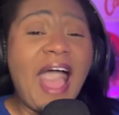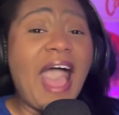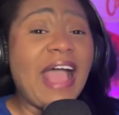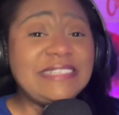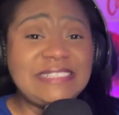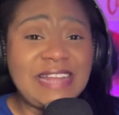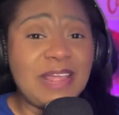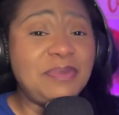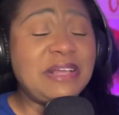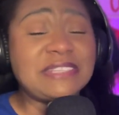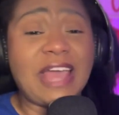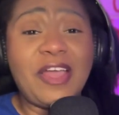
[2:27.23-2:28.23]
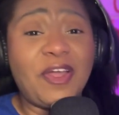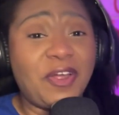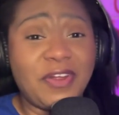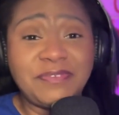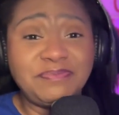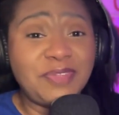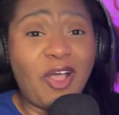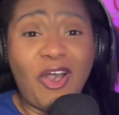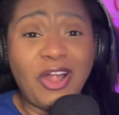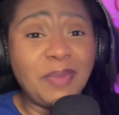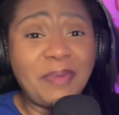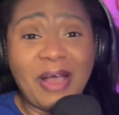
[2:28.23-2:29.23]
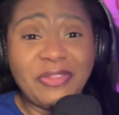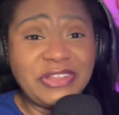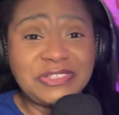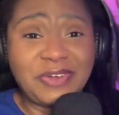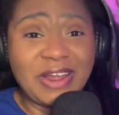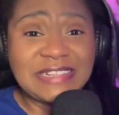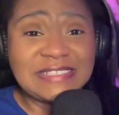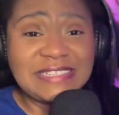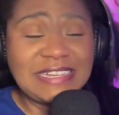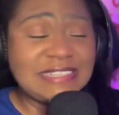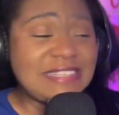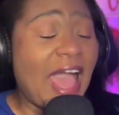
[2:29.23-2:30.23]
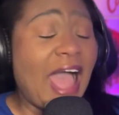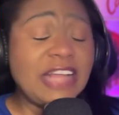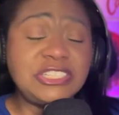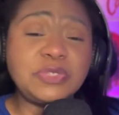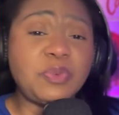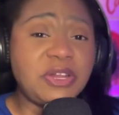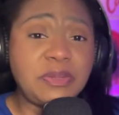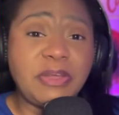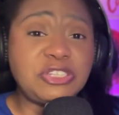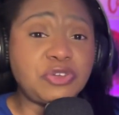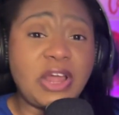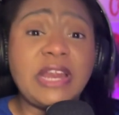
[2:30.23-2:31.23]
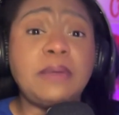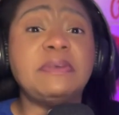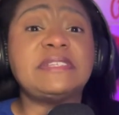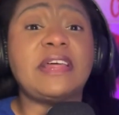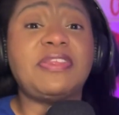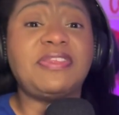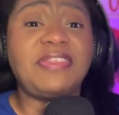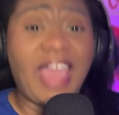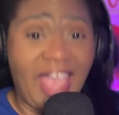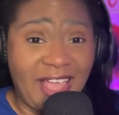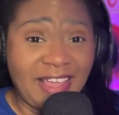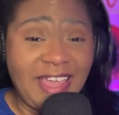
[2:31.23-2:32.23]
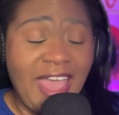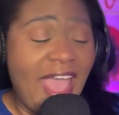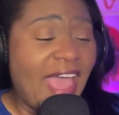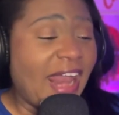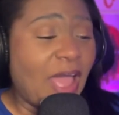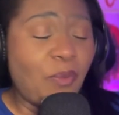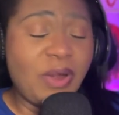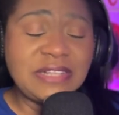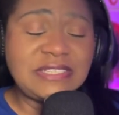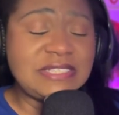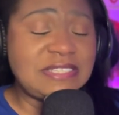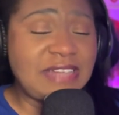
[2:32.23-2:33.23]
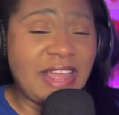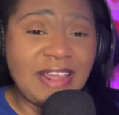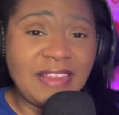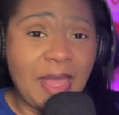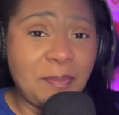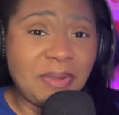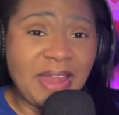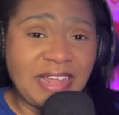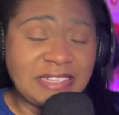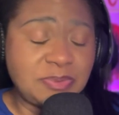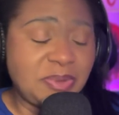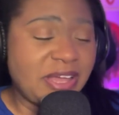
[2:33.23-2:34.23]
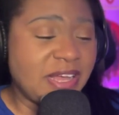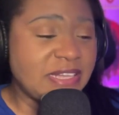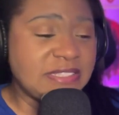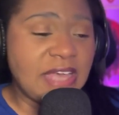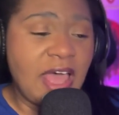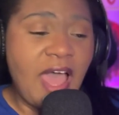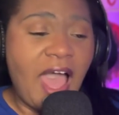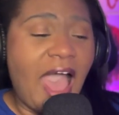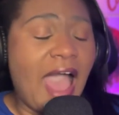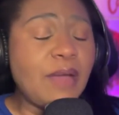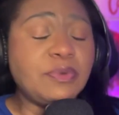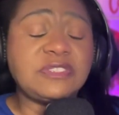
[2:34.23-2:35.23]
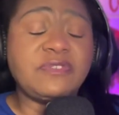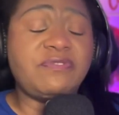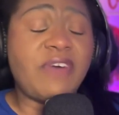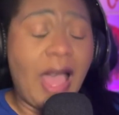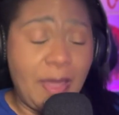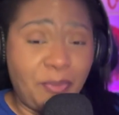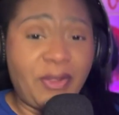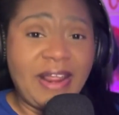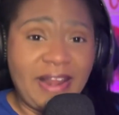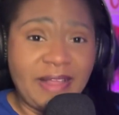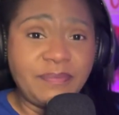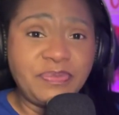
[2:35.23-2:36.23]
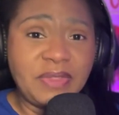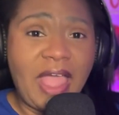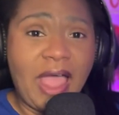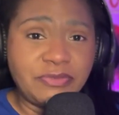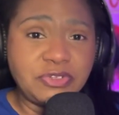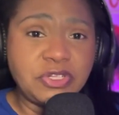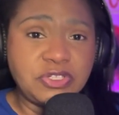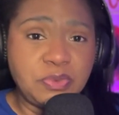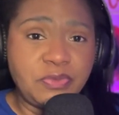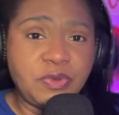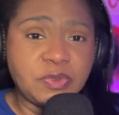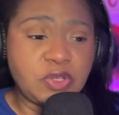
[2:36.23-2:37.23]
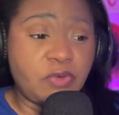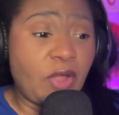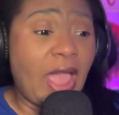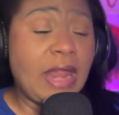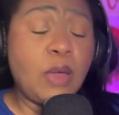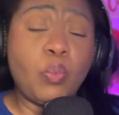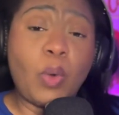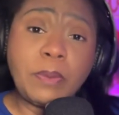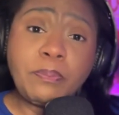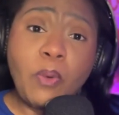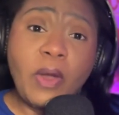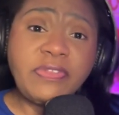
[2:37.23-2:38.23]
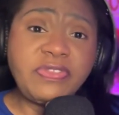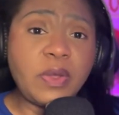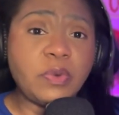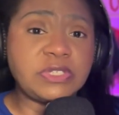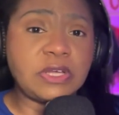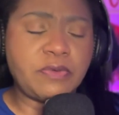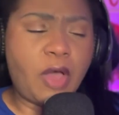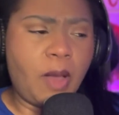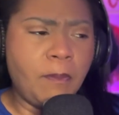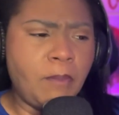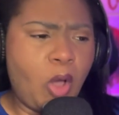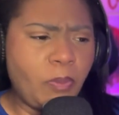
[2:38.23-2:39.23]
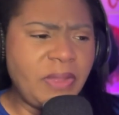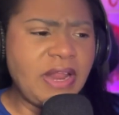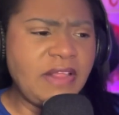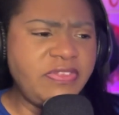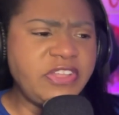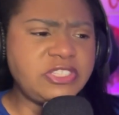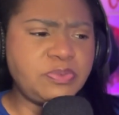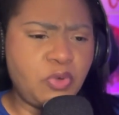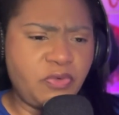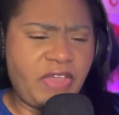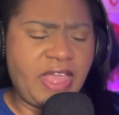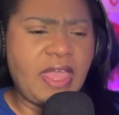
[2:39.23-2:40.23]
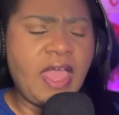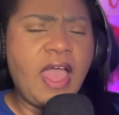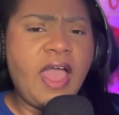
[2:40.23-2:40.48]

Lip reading: I stayed because I heard all about these credit scenes. I just wanted to make sure I didn't miss a thing. And I wanted to stay in that place because I was vibrating after this movie was over. And at one point, there was a moment in this movie